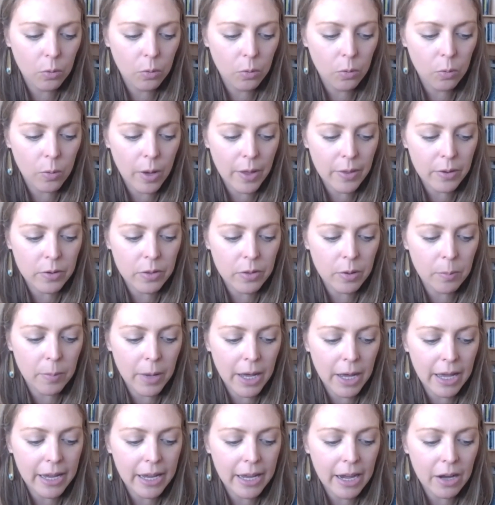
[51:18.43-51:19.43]
whether the
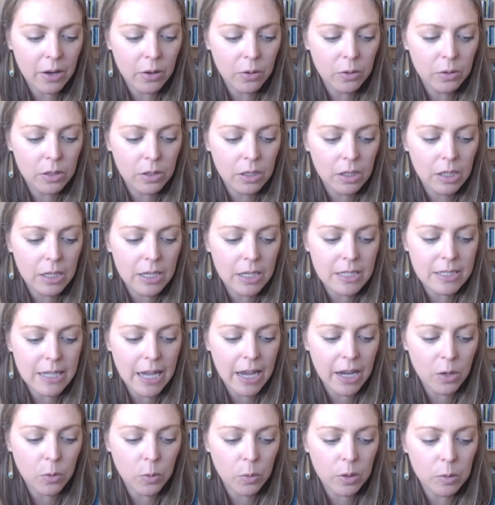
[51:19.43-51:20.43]
buyout is
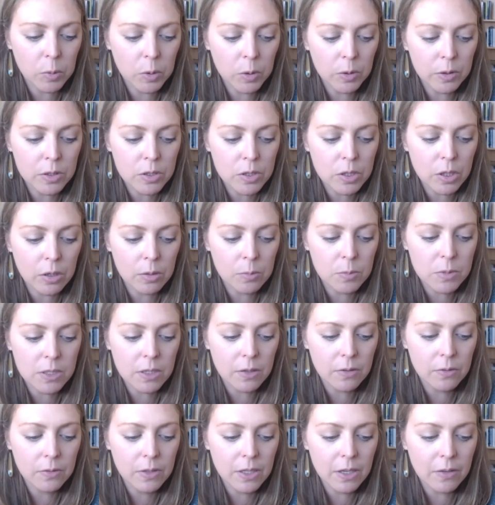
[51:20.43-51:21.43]
equitable in terms
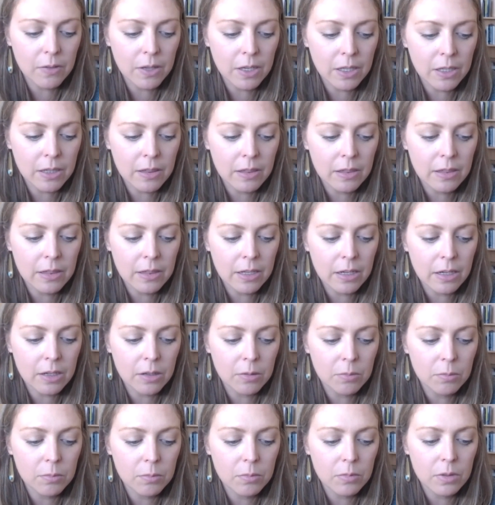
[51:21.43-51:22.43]
of giving
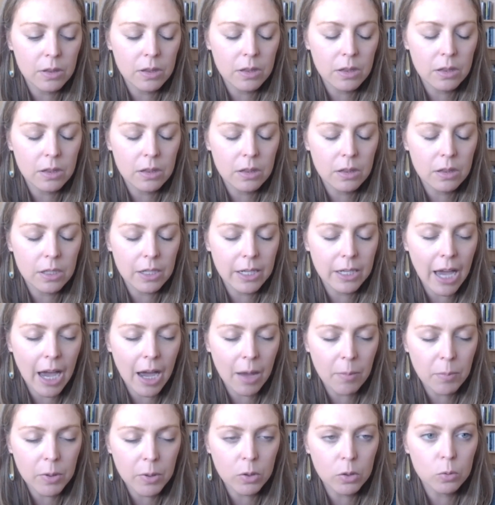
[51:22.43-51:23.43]
them the
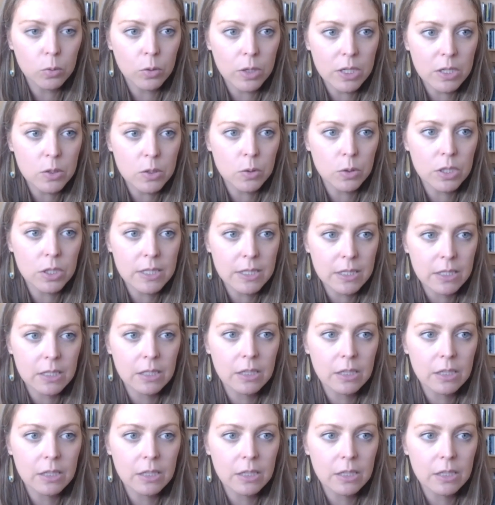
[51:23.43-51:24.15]
capital resource,